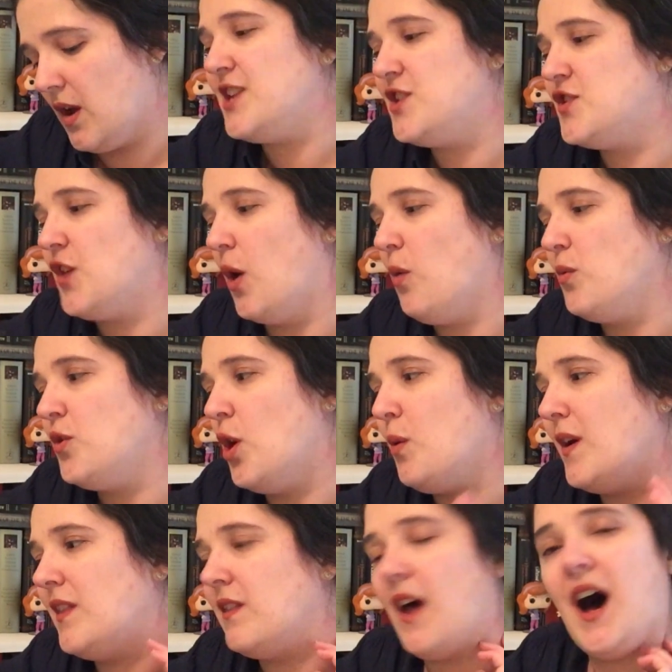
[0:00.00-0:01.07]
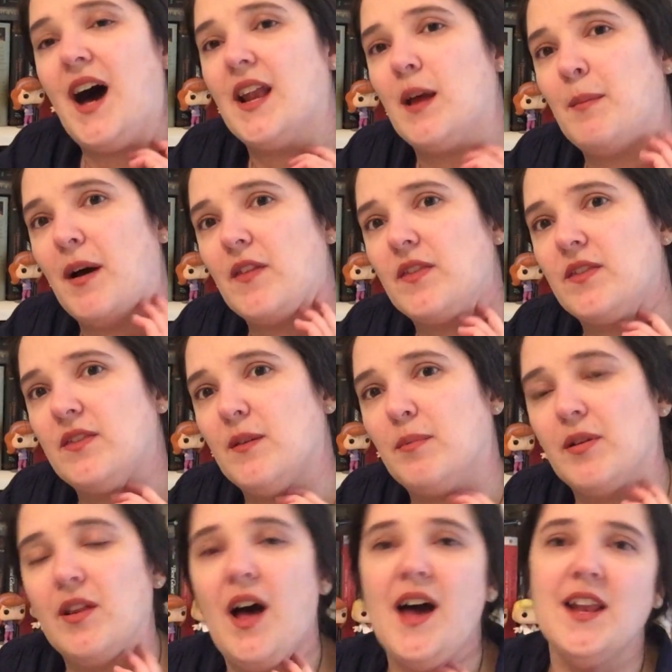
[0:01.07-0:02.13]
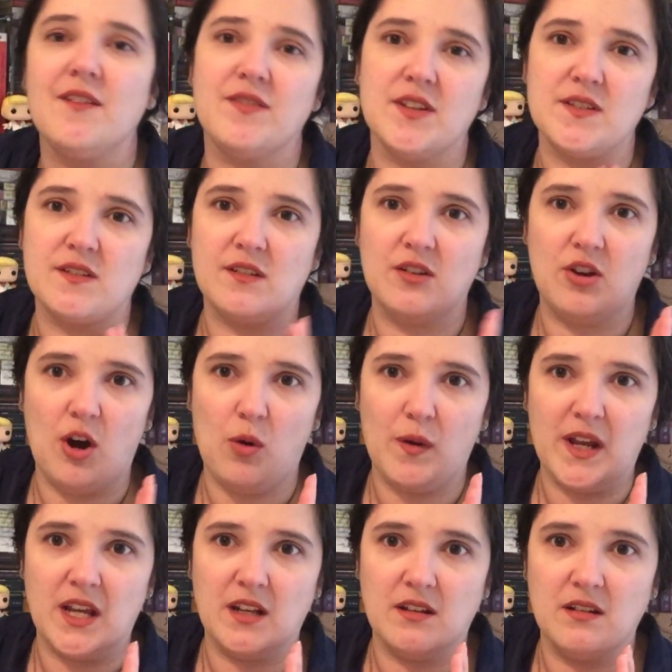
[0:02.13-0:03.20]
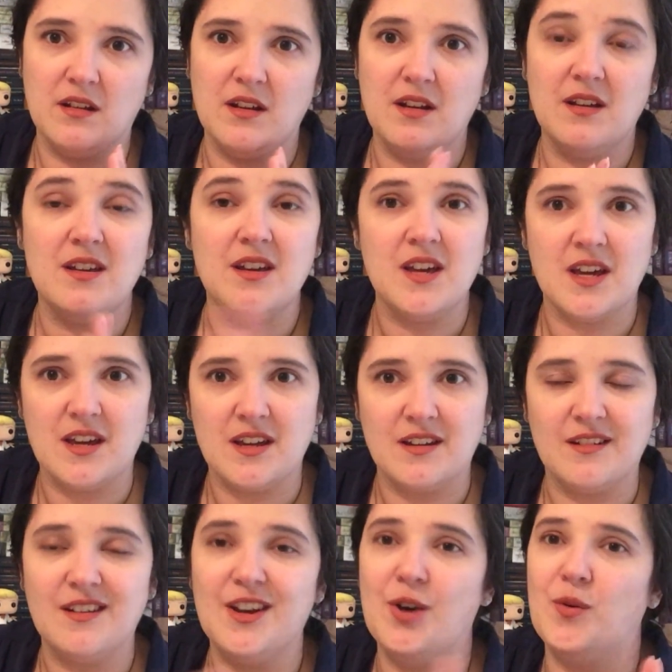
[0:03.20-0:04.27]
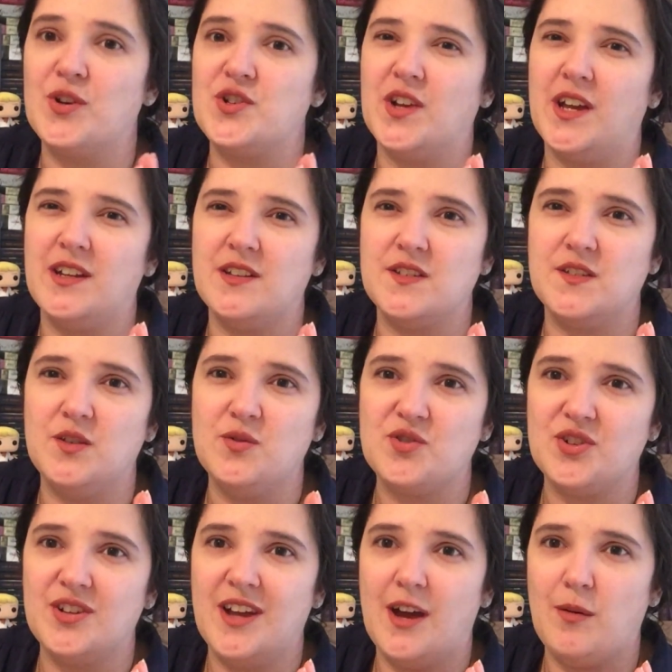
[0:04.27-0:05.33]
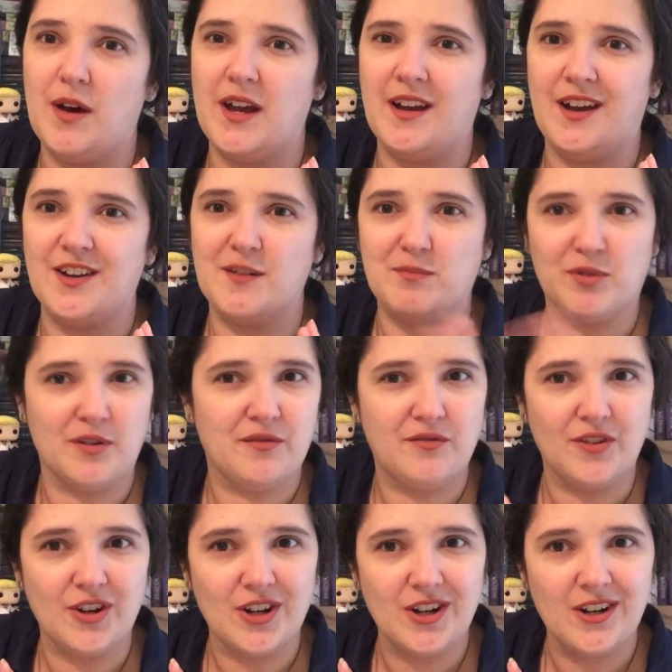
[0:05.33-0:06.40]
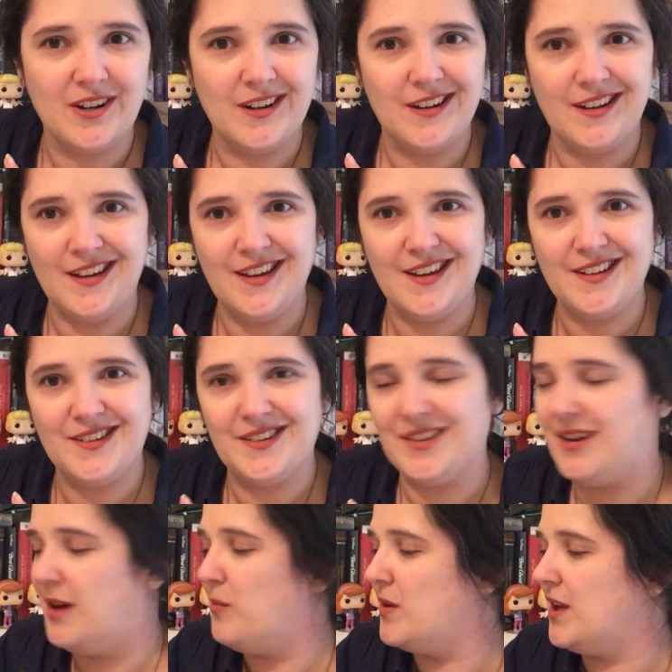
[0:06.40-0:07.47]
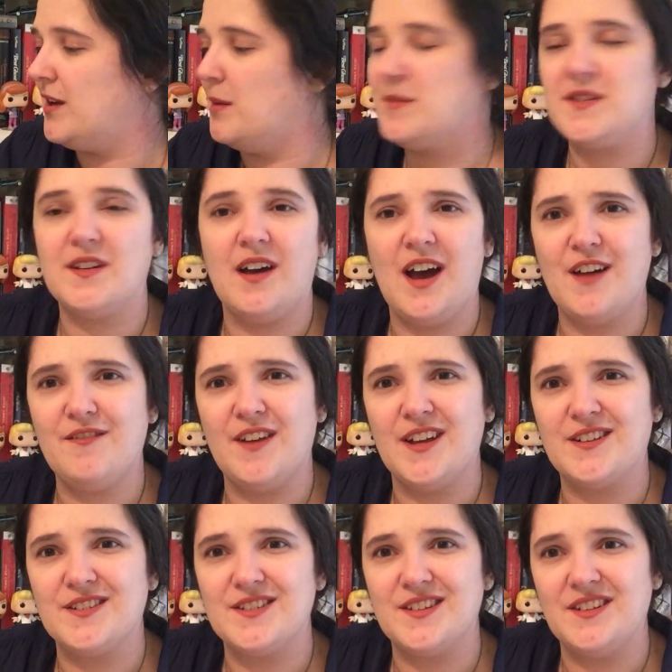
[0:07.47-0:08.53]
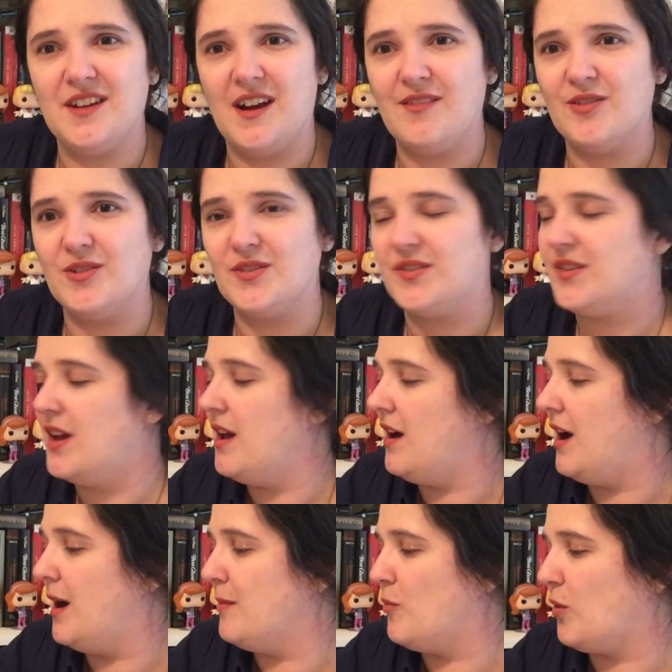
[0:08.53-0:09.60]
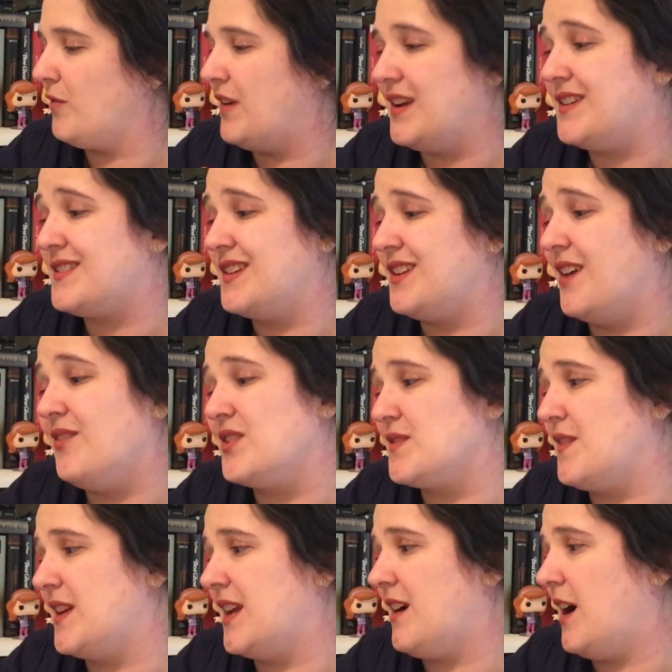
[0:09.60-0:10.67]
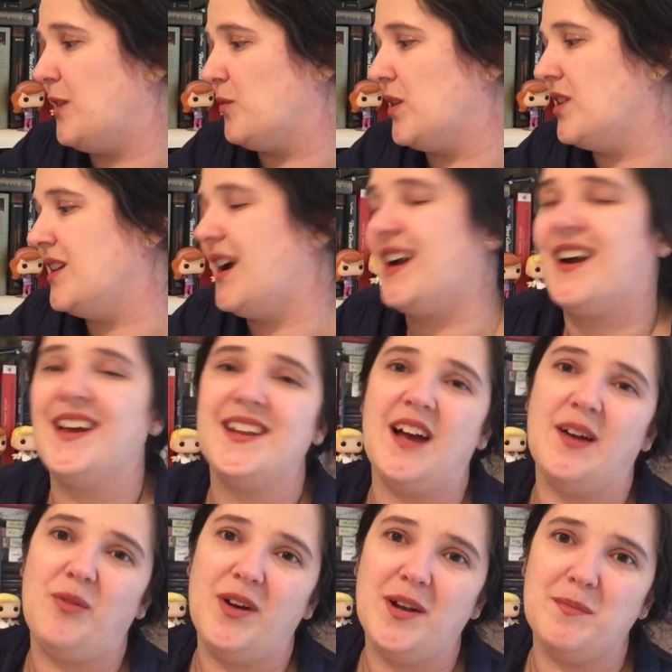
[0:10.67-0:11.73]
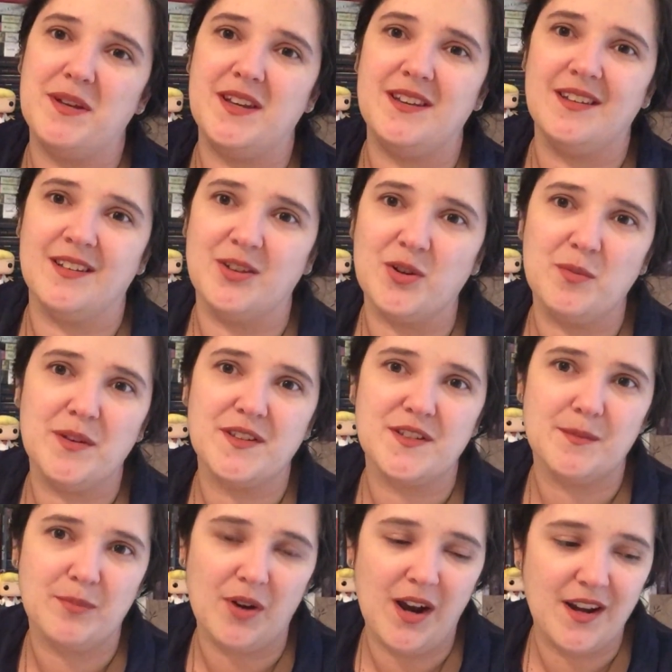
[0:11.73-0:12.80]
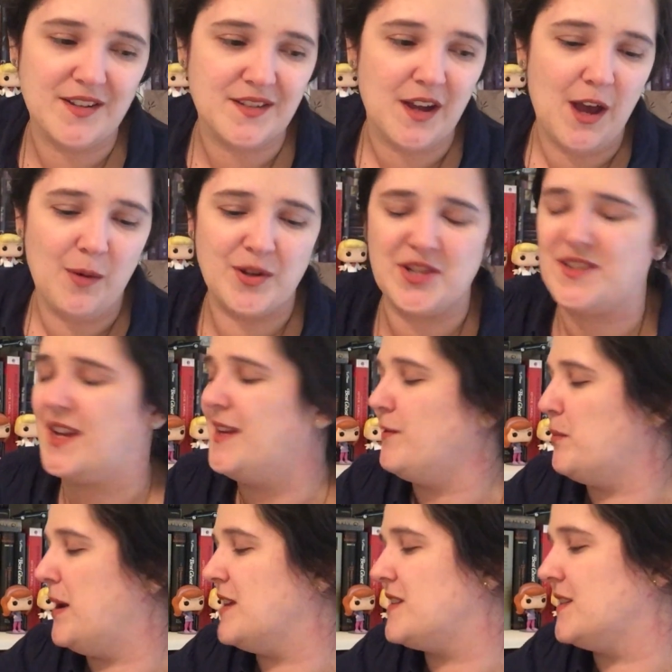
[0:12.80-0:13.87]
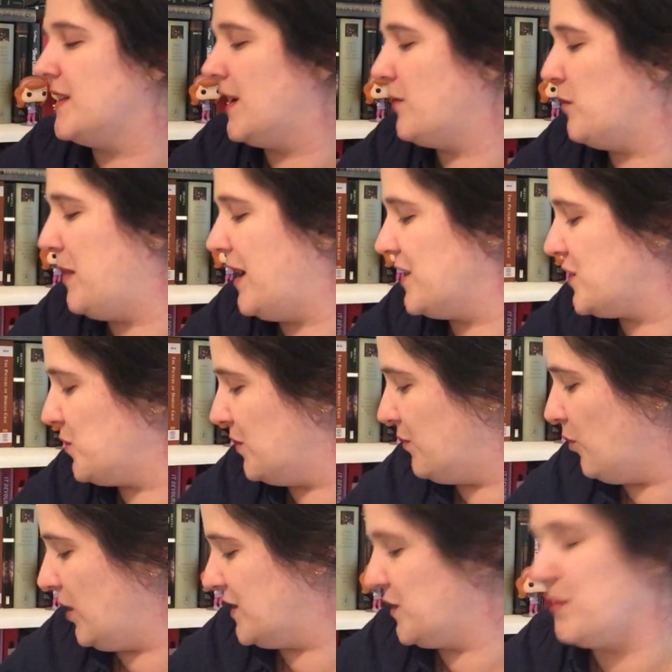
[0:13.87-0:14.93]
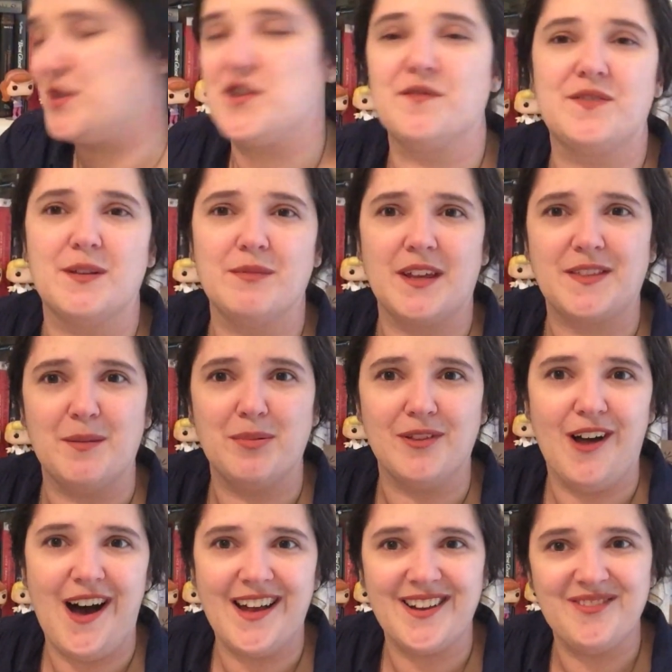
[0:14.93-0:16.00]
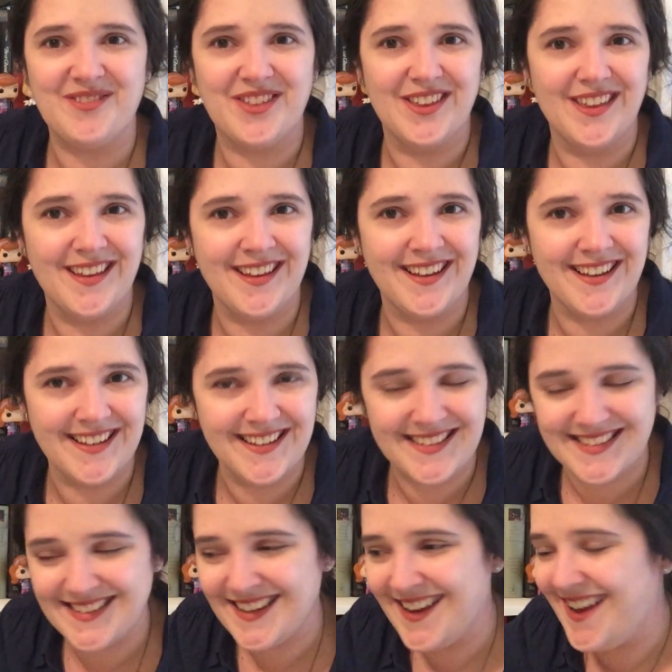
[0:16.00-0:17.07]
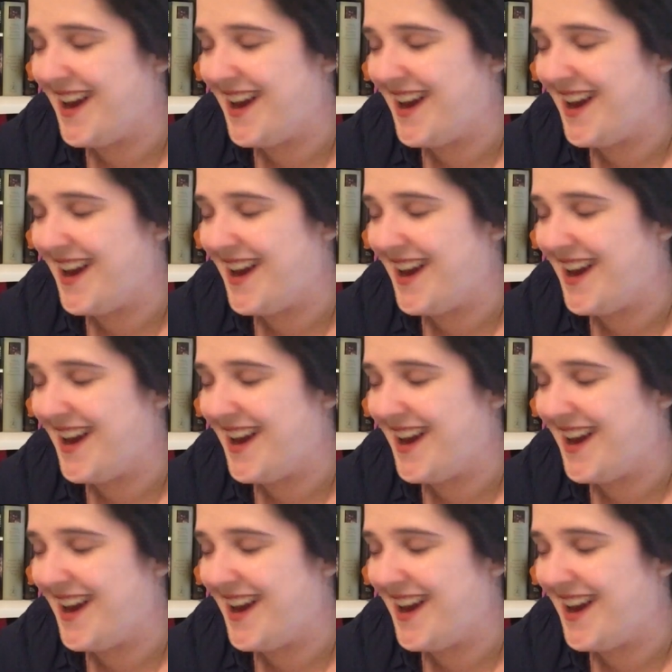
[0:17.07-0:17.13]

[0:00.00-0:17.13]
I don't know a lot about the plot of this going in, which again is usually how I kind of prefer it when it comes to high fantasy novels, or fantasy novels of any kind, really. I want to be a little bit surprised, which is kind of amazing that I've managed to avoid so much of the plot of this,